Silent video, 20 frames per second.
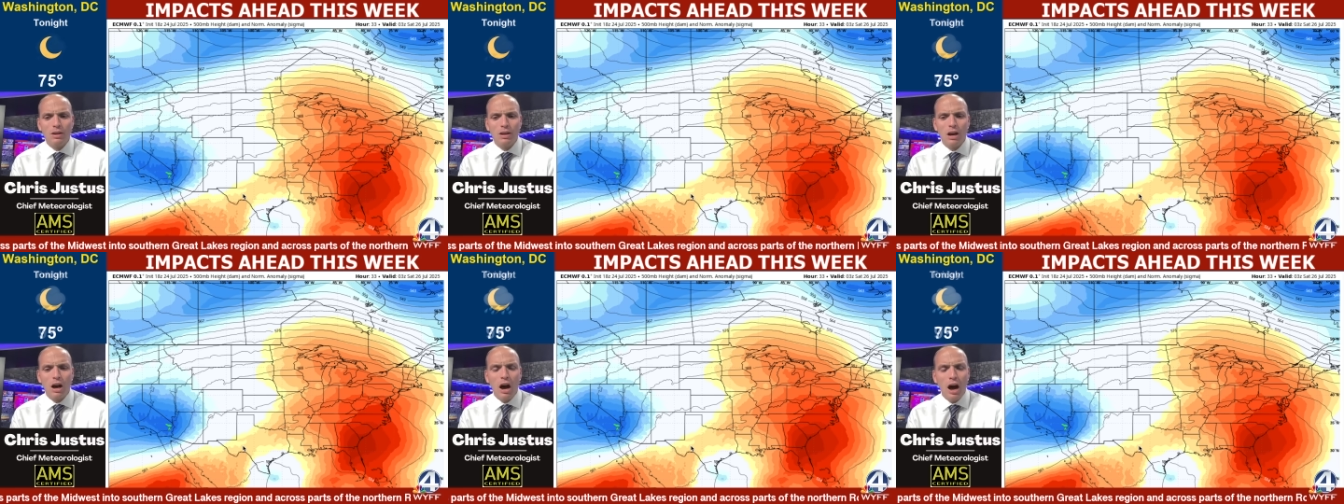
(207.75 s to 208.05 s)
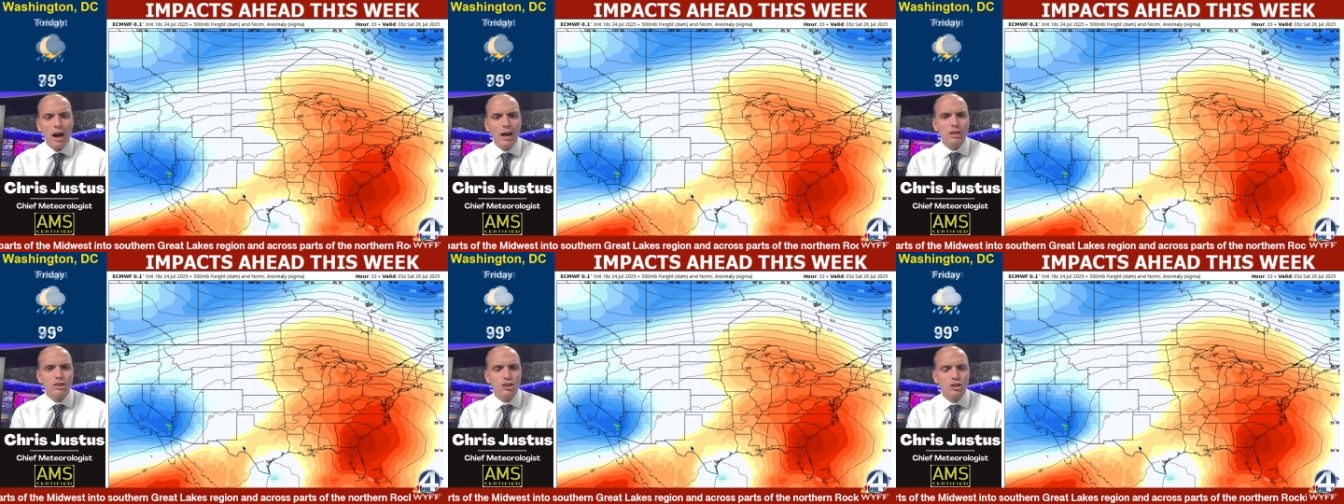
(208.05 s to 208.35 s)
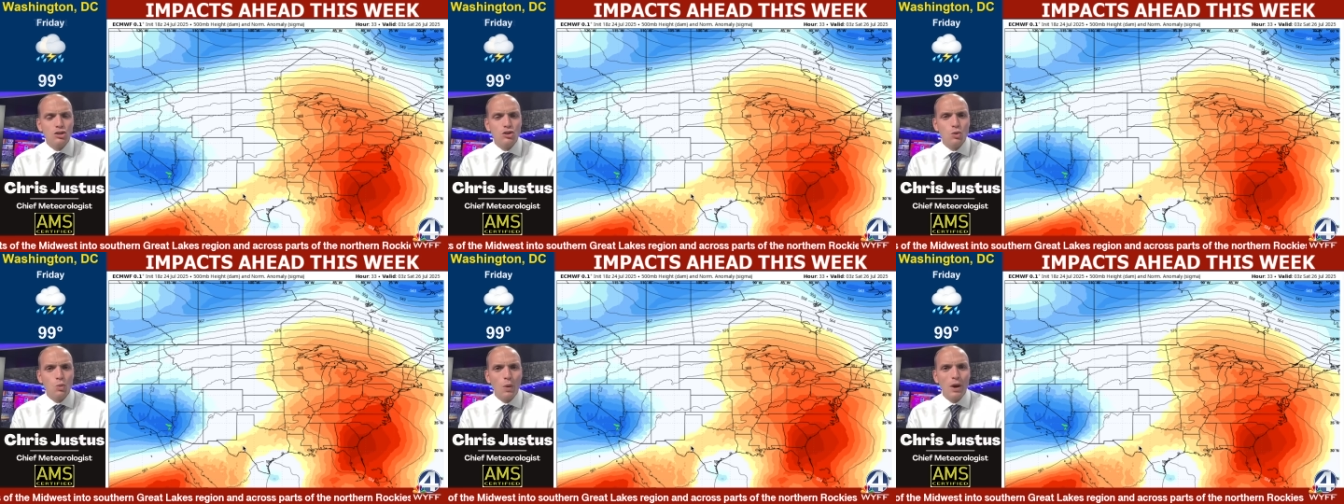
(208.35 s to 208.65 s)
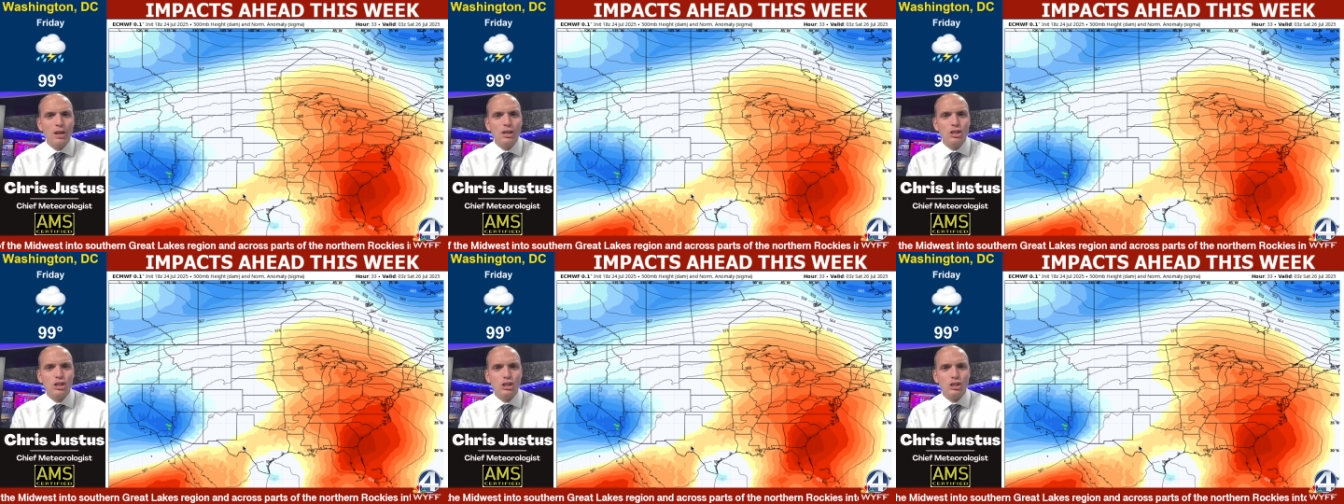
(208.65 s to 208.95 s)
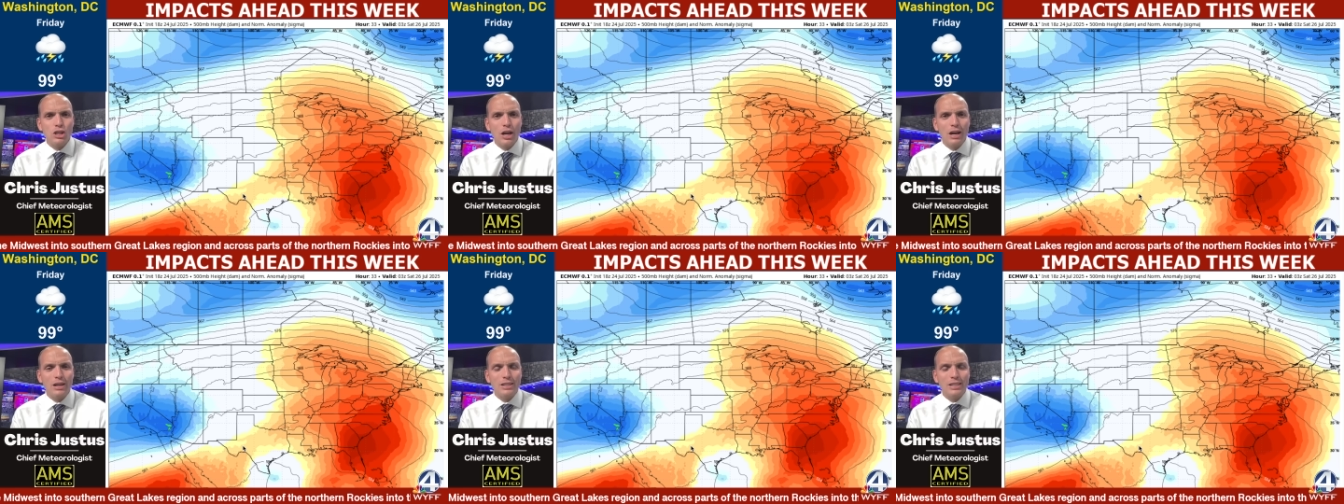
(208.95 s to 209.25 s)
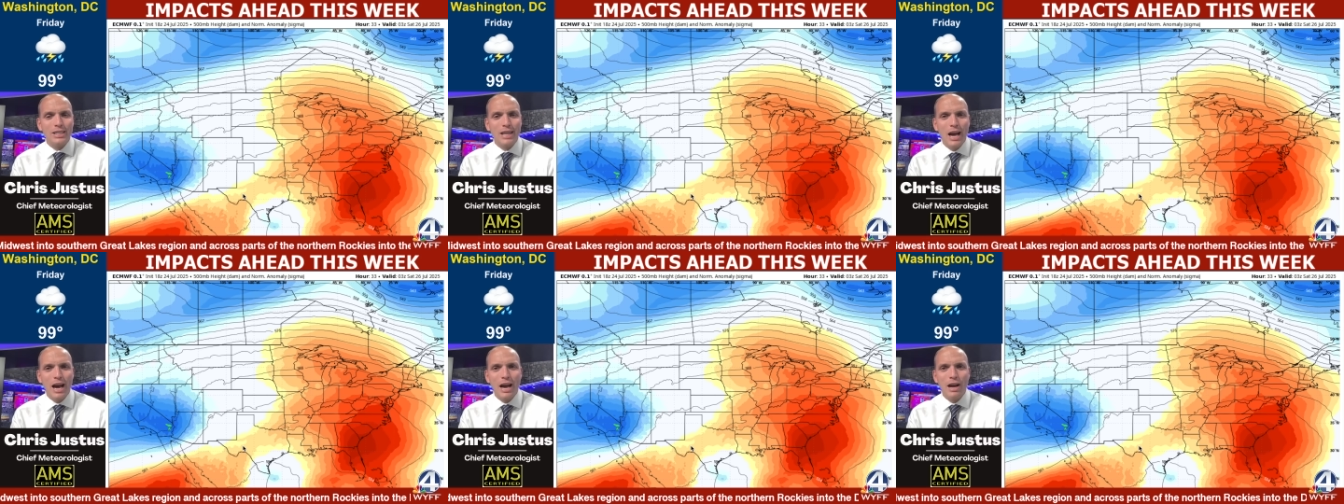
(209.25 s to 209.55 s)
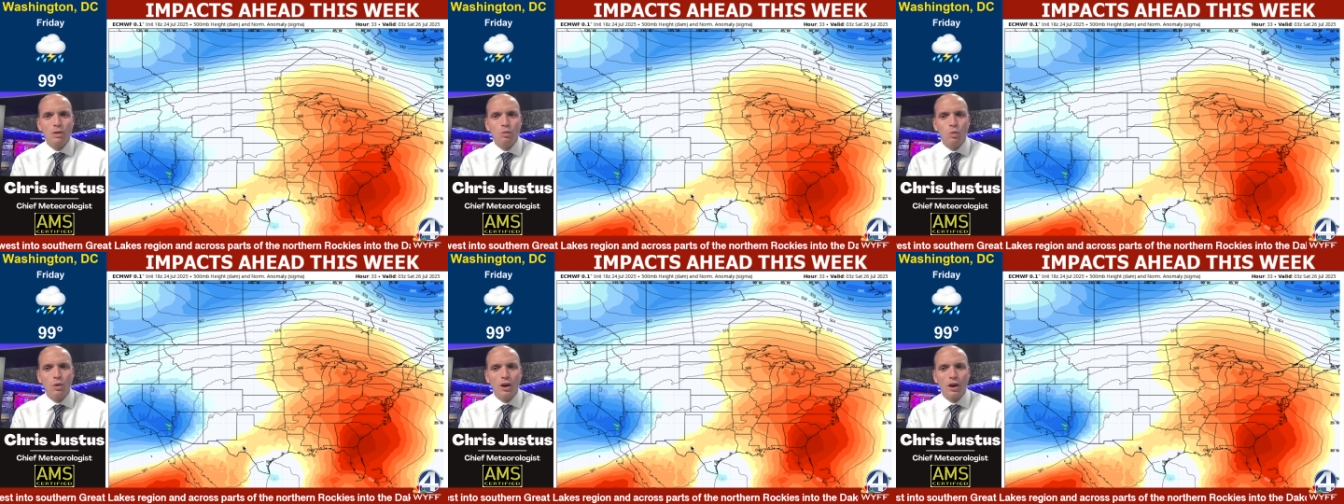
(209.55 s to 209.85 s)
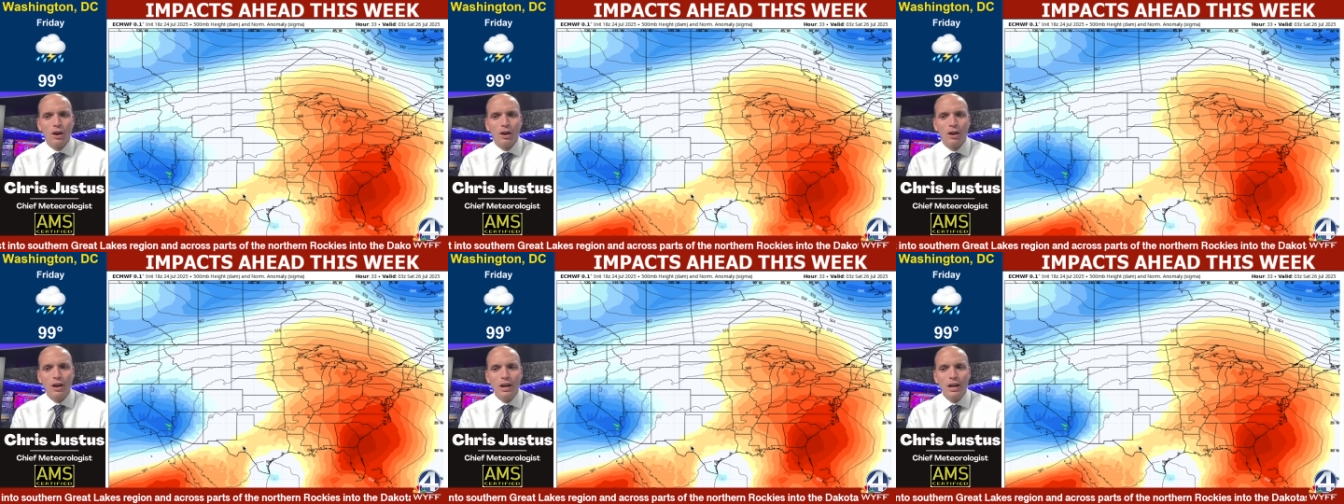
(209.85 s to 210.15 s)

hot situations outside where